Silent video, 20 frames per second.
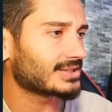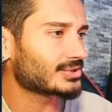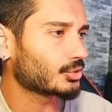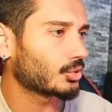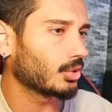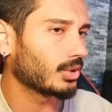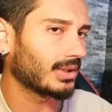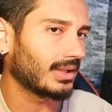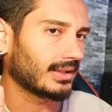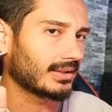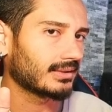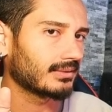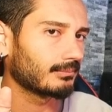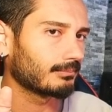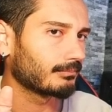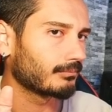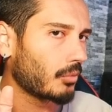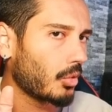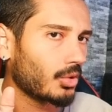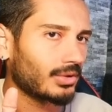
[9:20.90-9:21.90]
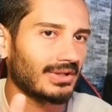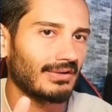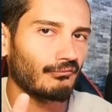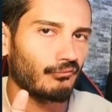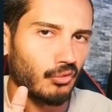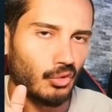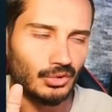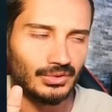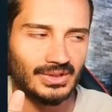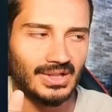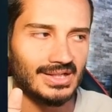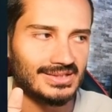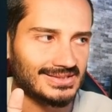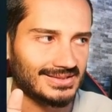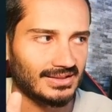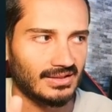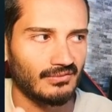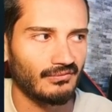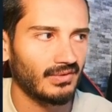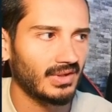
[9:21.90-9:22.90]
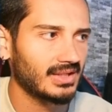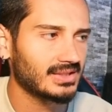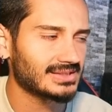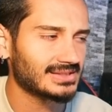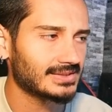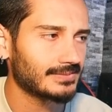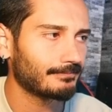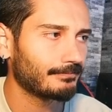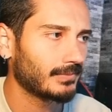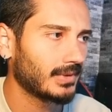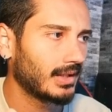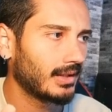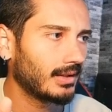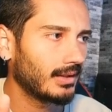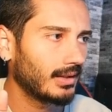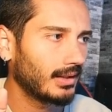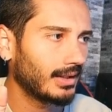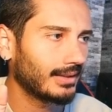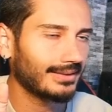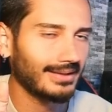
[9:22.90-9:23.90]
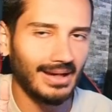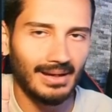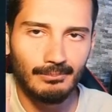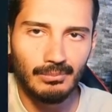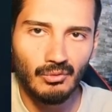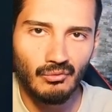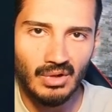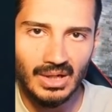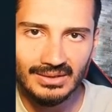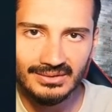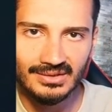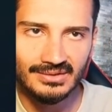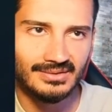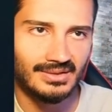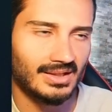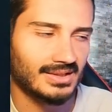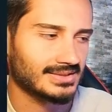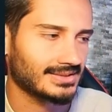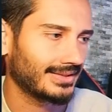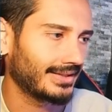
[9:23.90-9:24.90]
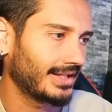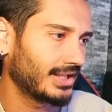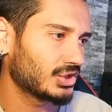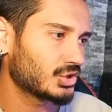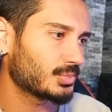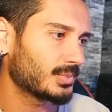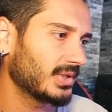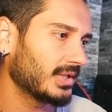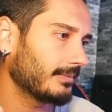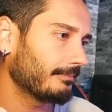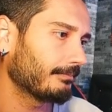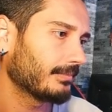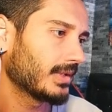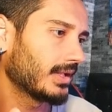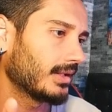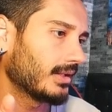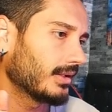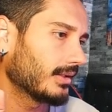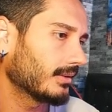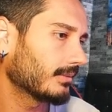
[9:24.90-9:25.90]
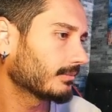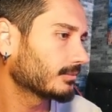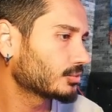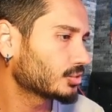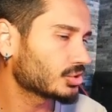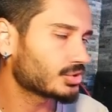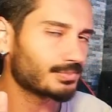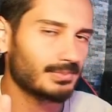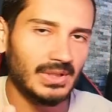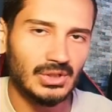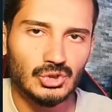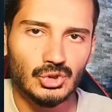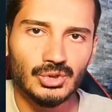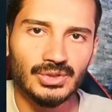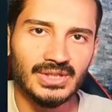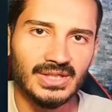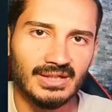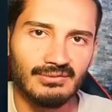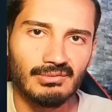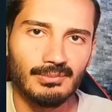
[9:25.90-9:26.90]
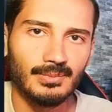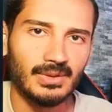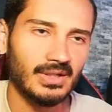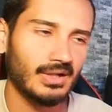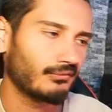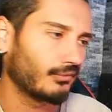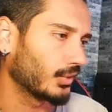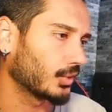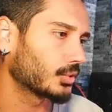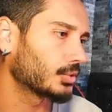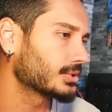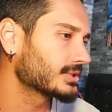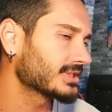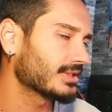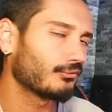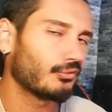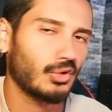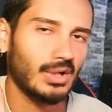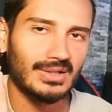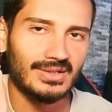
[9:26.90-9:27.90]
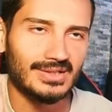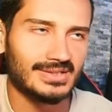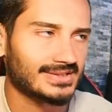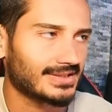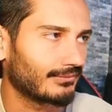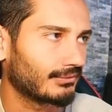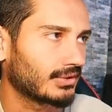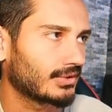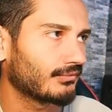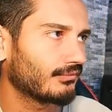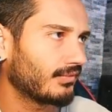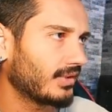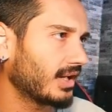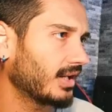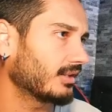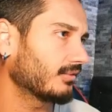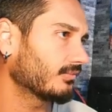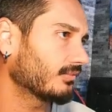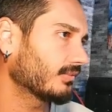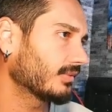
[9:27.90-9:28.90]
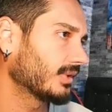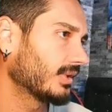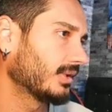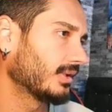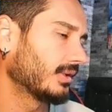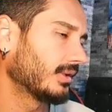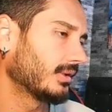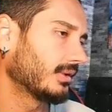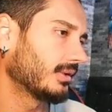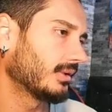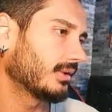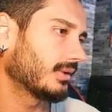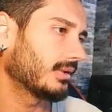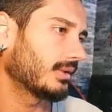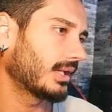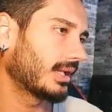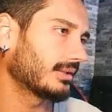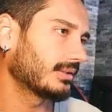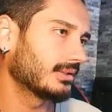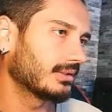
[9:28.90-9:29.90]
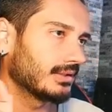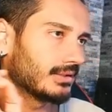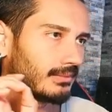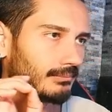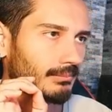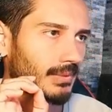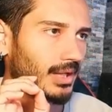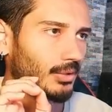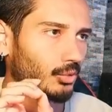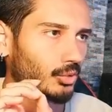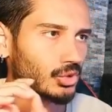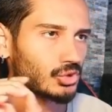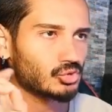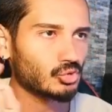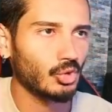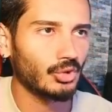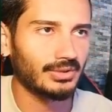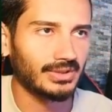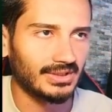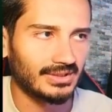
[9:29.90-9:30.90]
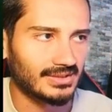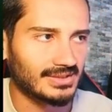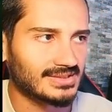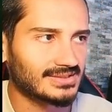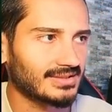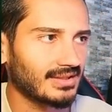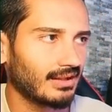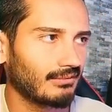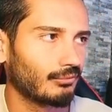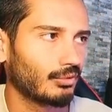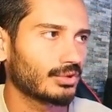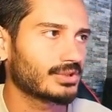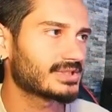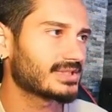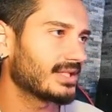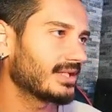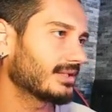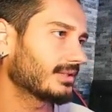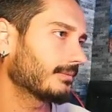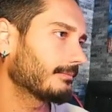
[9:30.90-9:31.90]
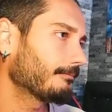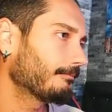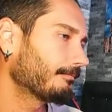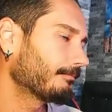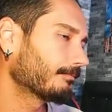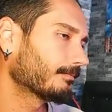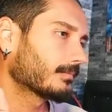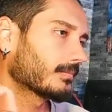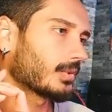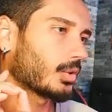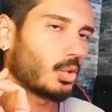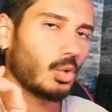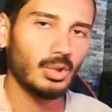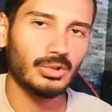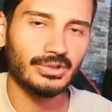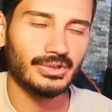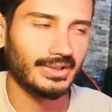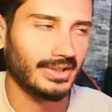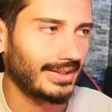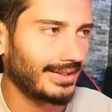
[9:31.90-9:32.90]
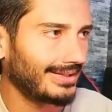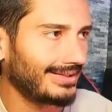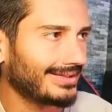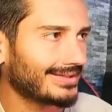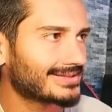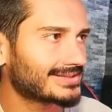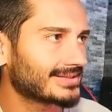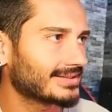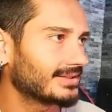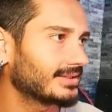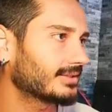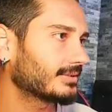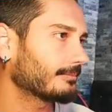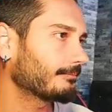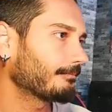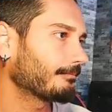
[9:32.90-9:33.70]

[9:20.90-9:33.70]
go like more than 4,000 defense and above 100,000 HP. Just make sure to give him enough accuracy for 175. And my Urost only in the Stalwart set. Golden Elixir.